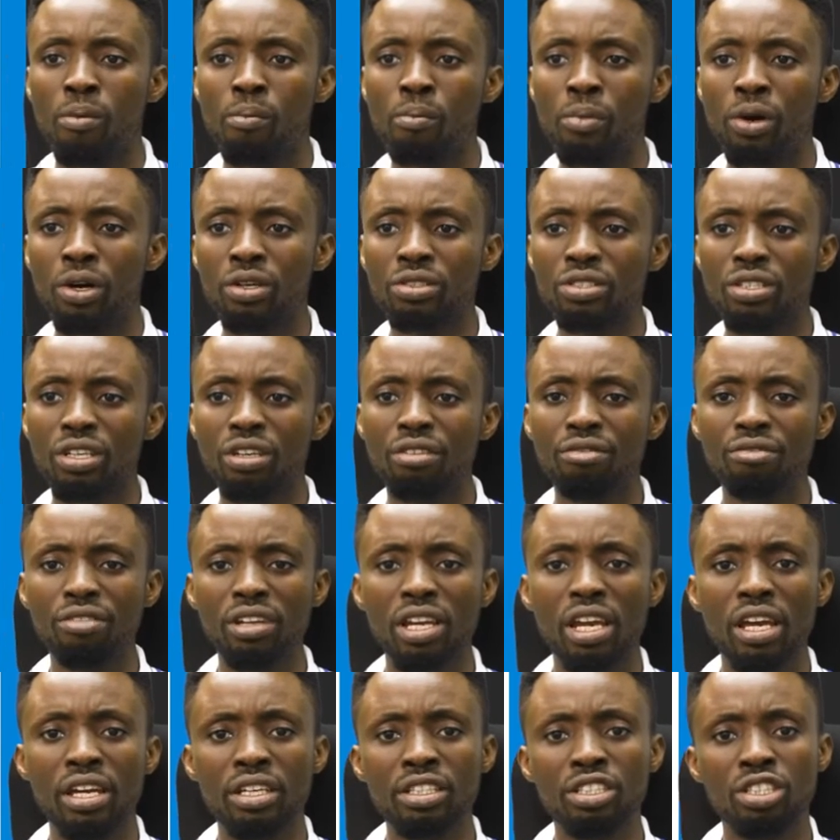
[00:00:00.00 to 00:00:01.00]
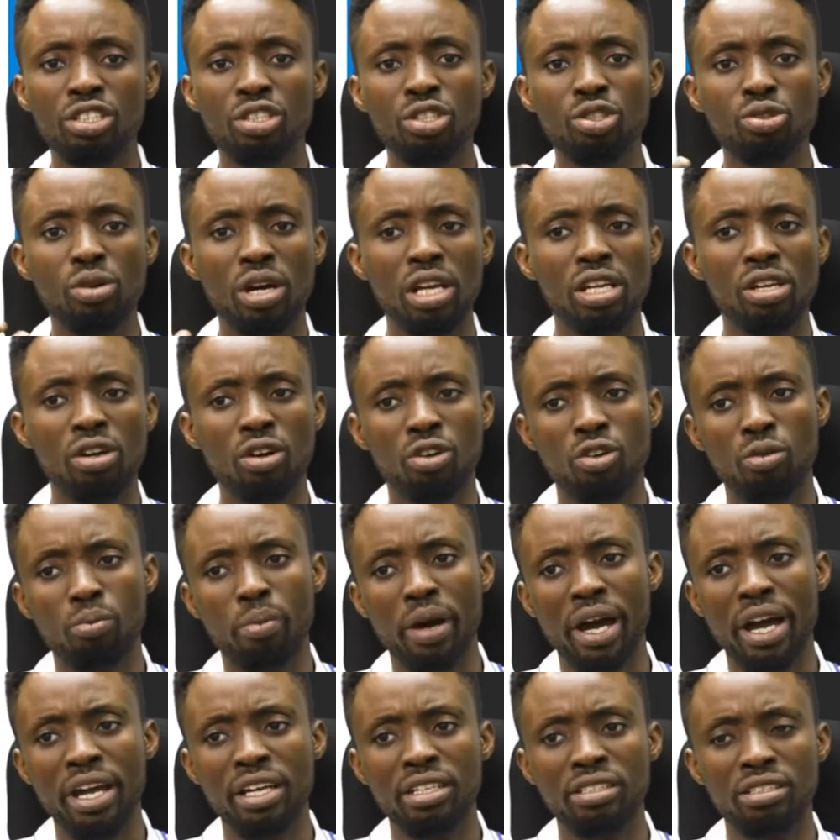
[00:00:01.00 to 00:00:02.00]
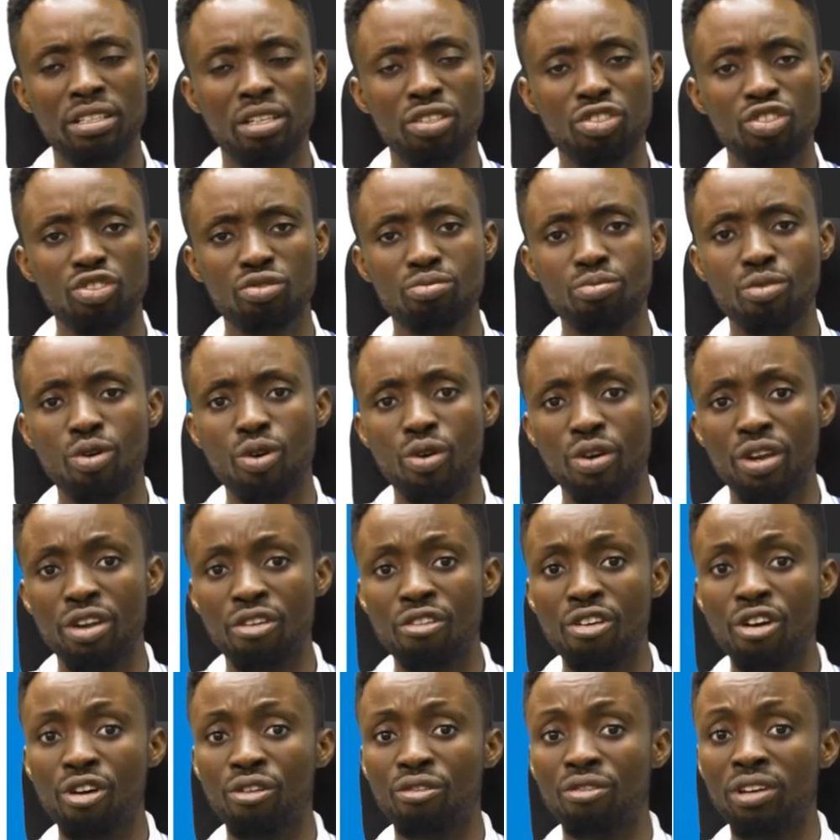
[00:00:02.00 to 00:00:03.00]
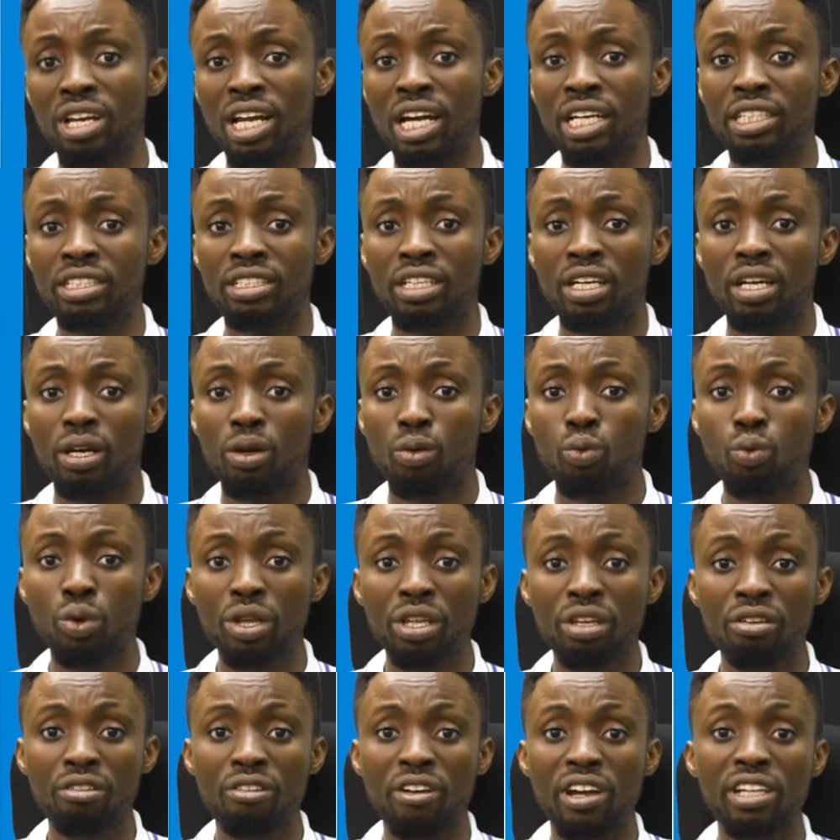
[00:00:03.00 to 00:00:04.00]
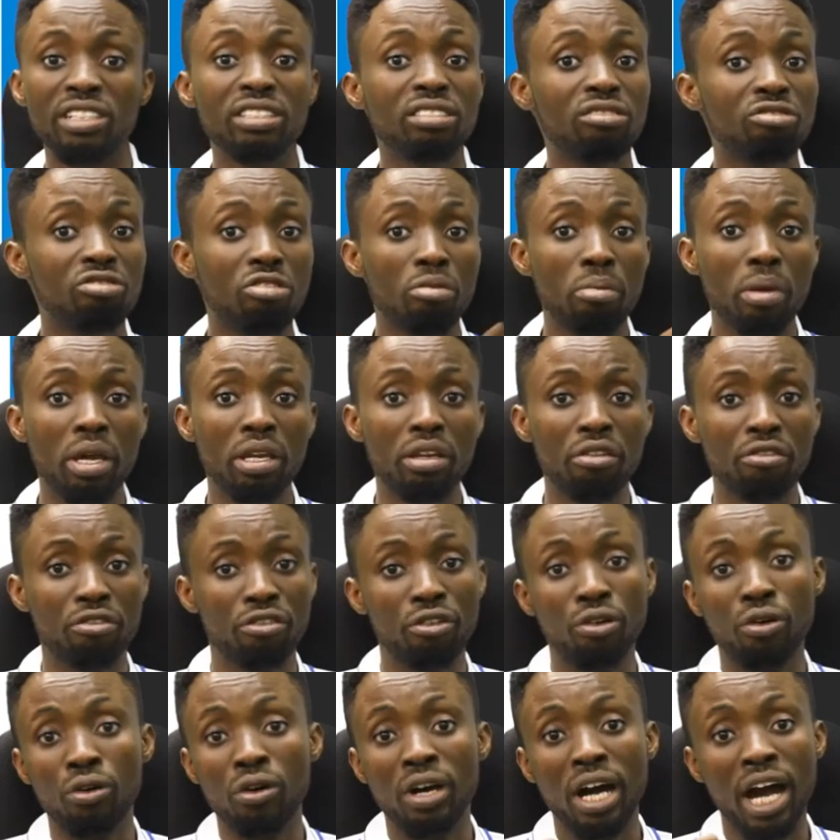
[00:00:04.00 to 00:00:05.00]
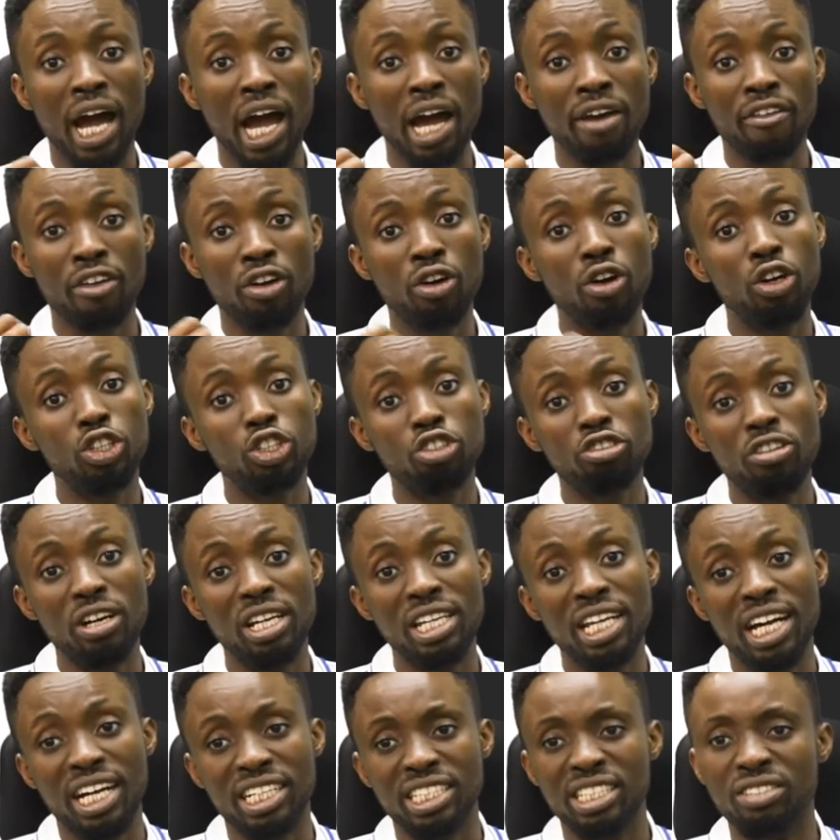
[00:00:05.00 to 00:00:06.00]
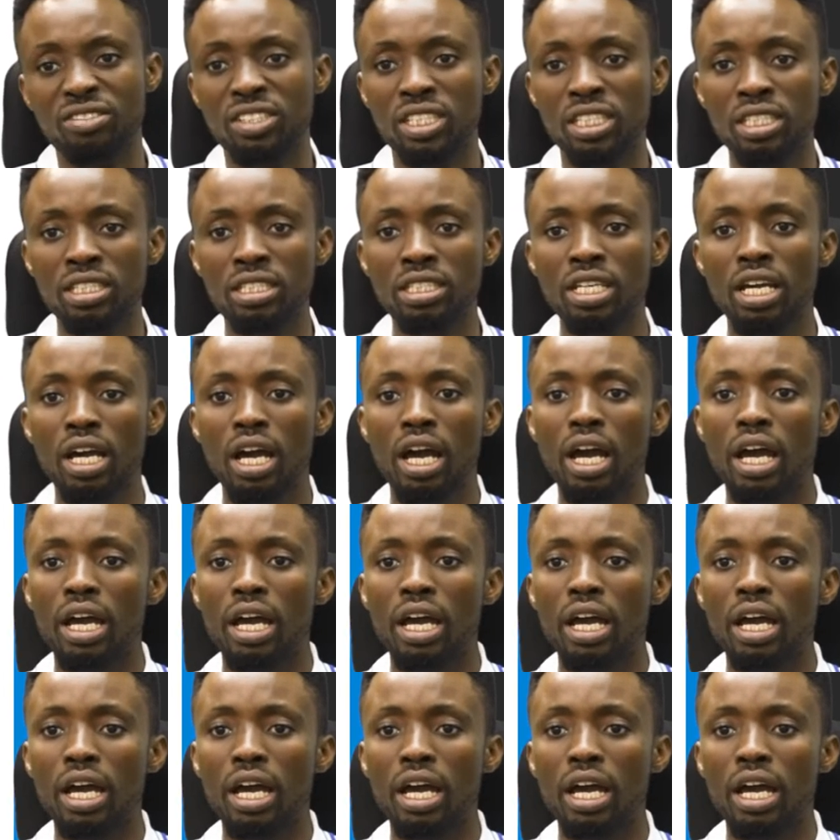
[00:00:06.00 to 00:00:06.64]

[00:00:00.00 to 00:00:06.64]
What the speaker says: but a village usually occupies a small area of land with the rest remaining for agricultural activities.